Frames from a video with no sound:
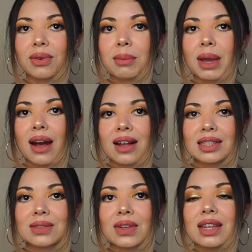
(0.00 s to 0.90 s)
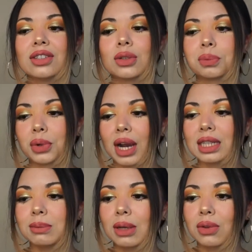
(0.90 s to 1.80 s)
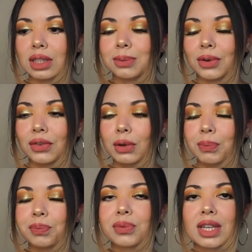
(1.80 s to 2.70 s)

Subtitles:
but my husband surprised me with this perfume